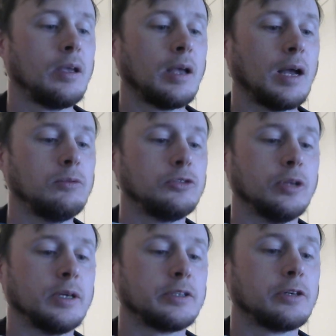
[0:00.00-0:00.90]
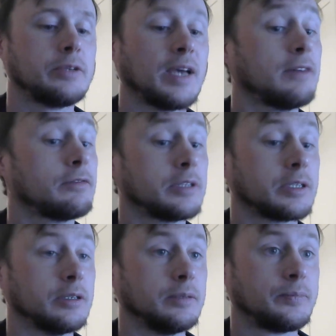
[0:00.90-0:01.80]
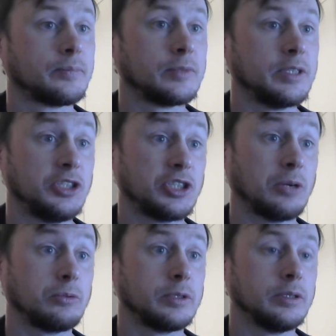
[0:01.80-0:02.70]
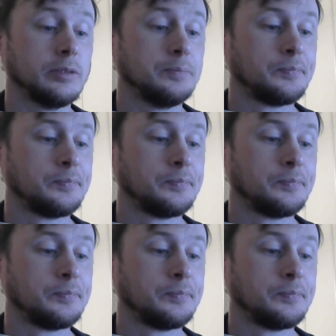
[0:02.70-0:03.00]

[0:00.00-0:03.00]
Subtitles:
How would you like to go to Africa? He shouted.